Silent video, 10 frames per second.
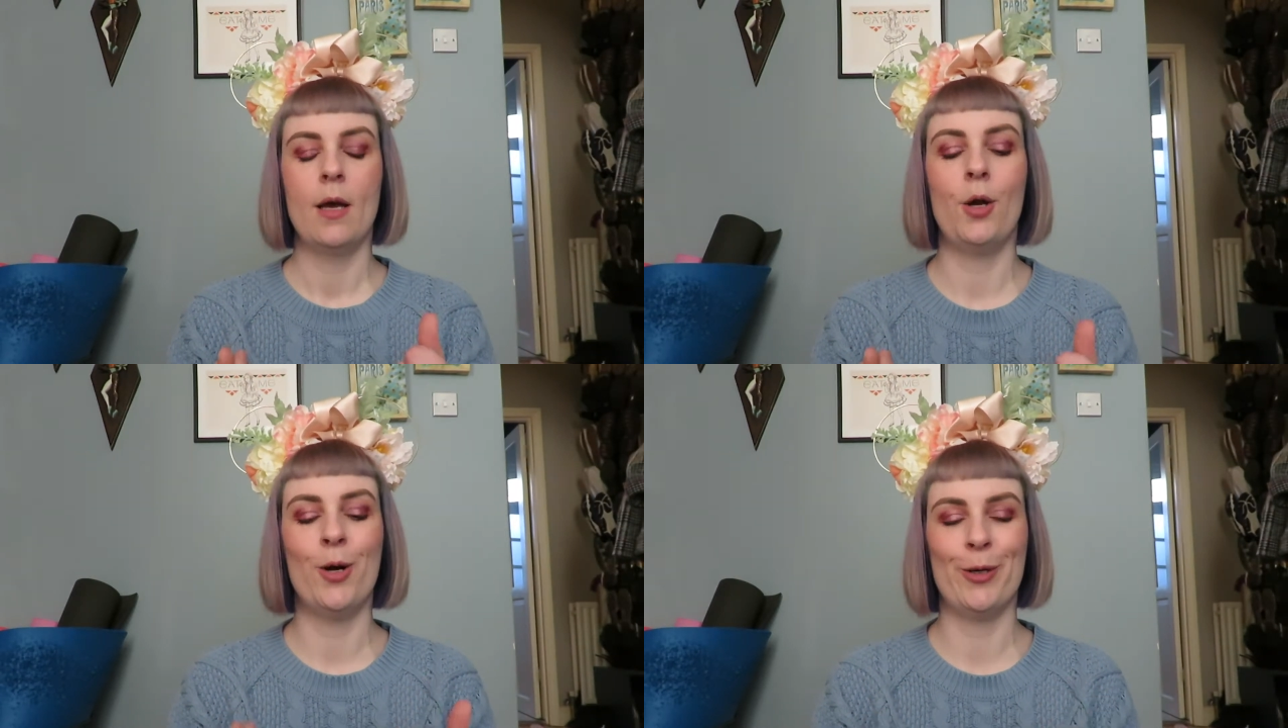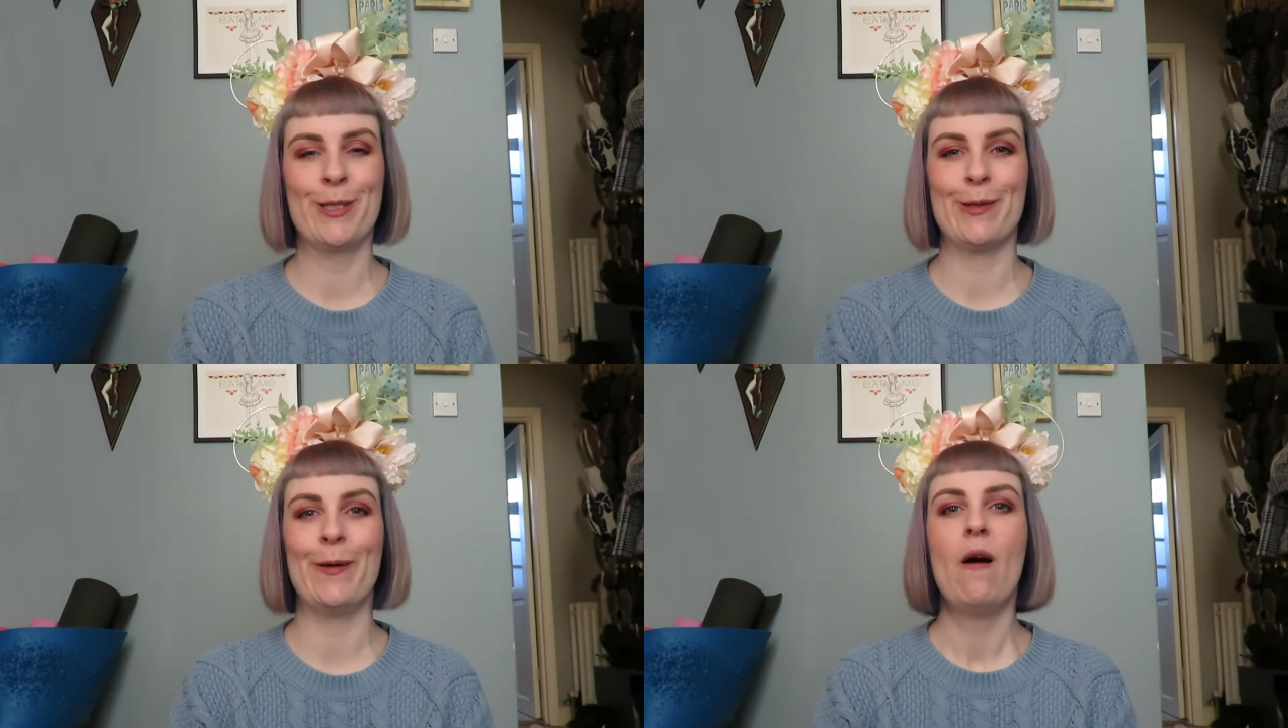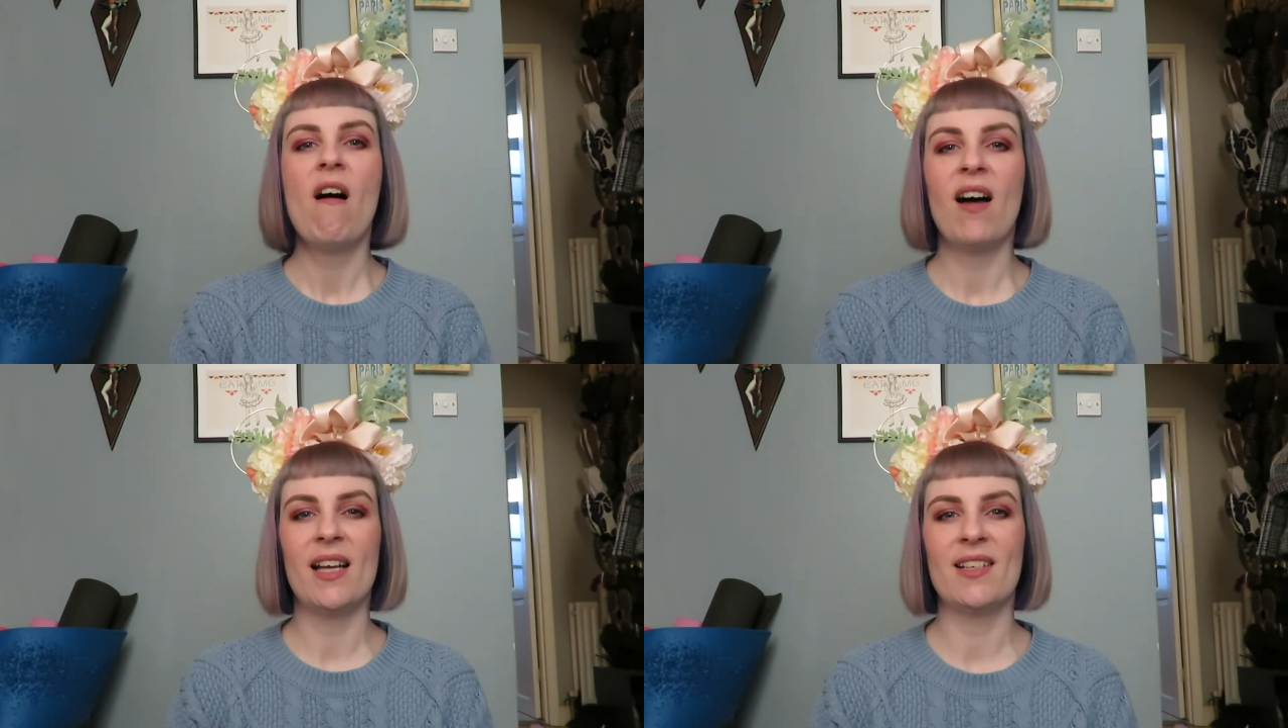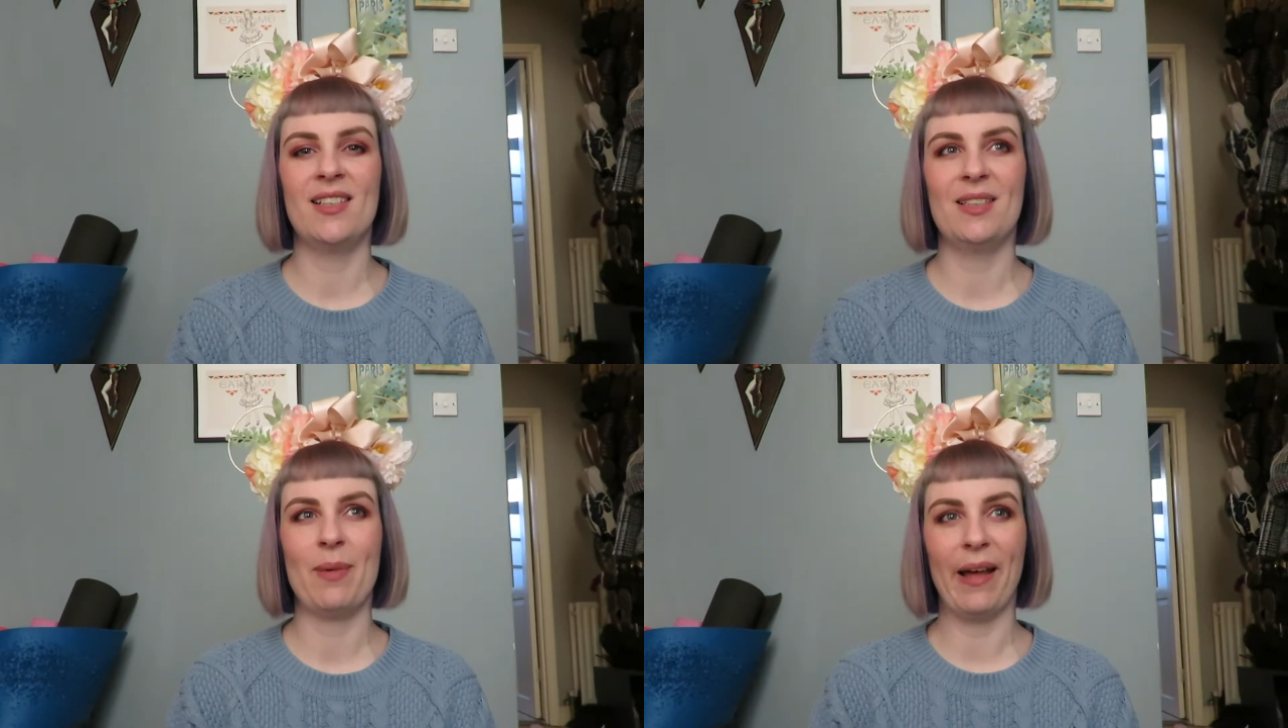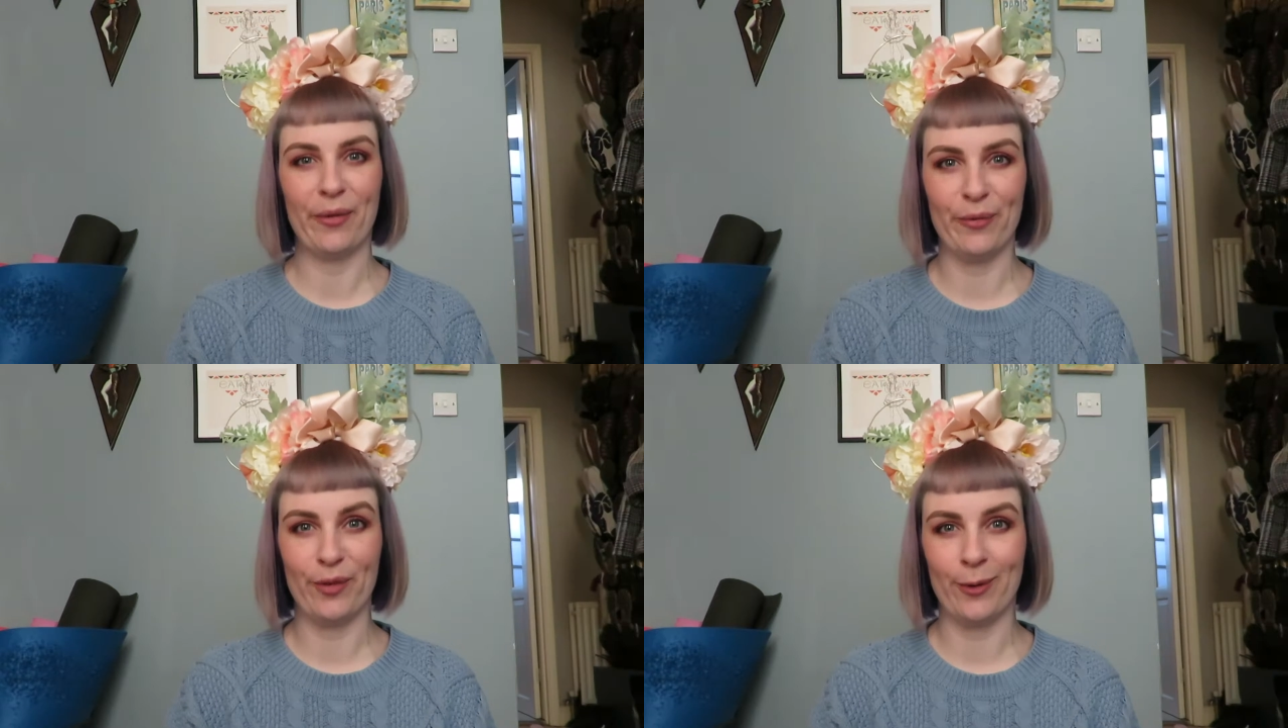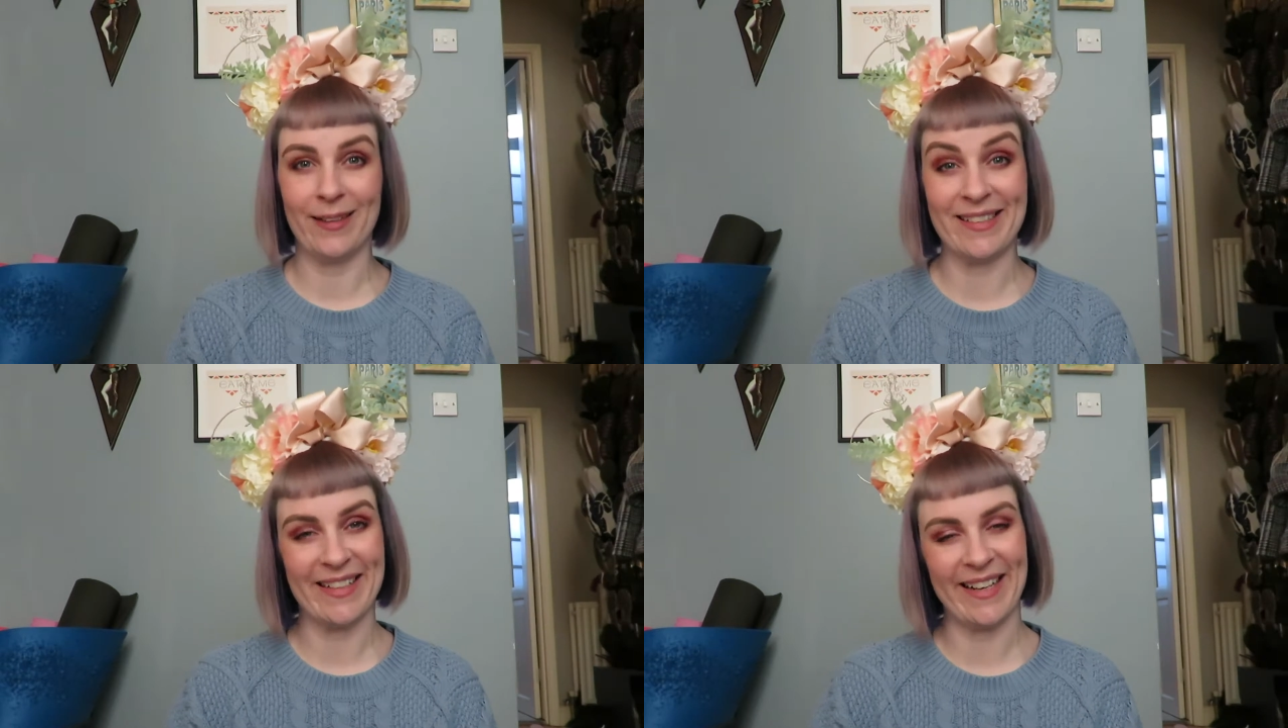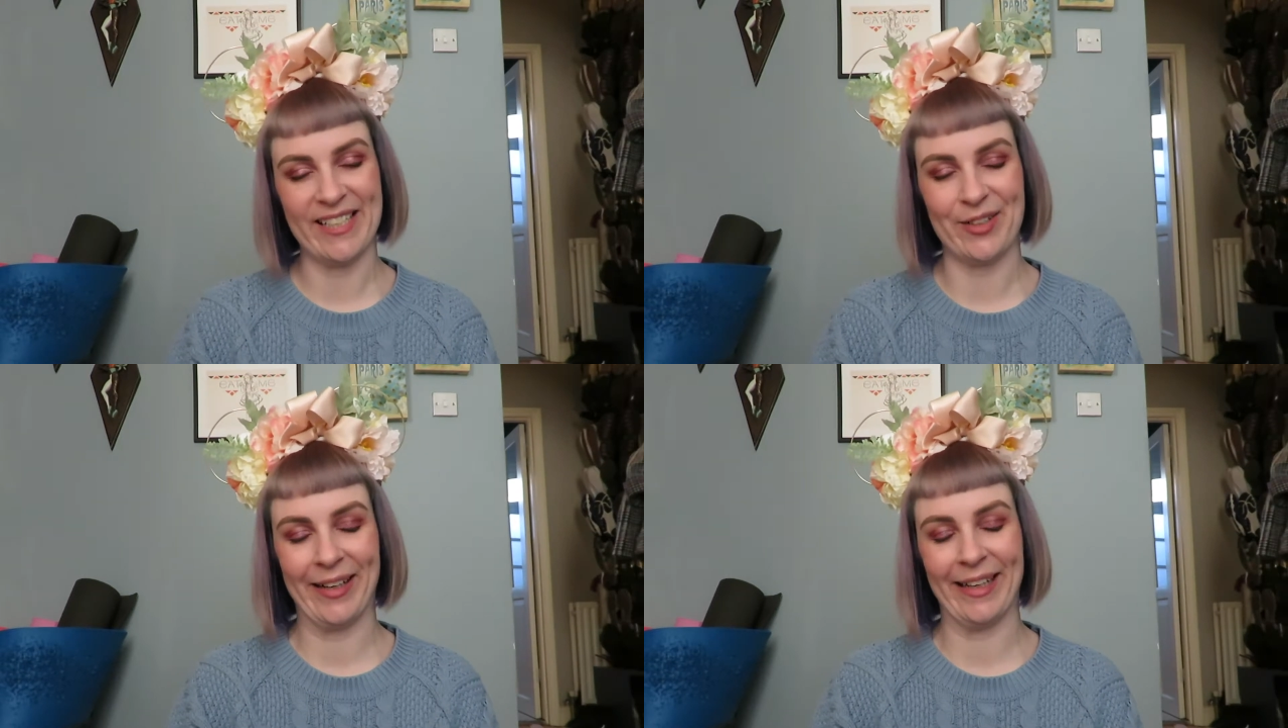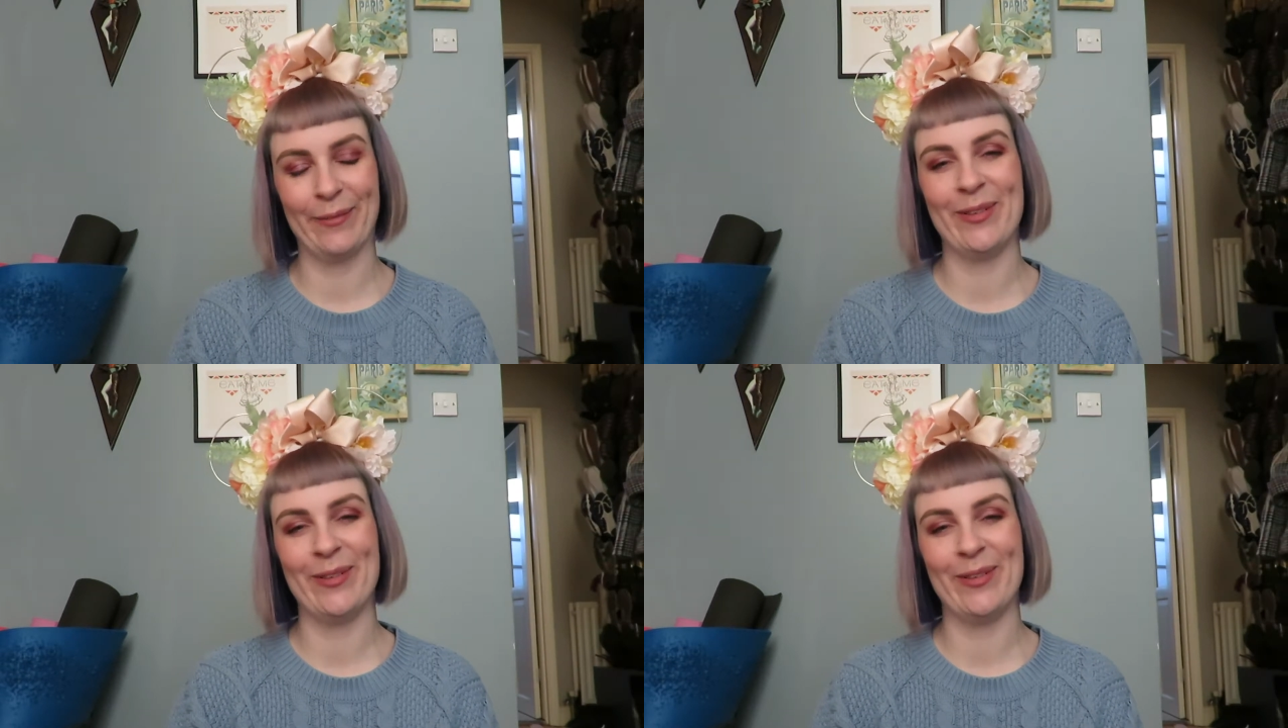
and also I turned the bathroom floor into an ice rink,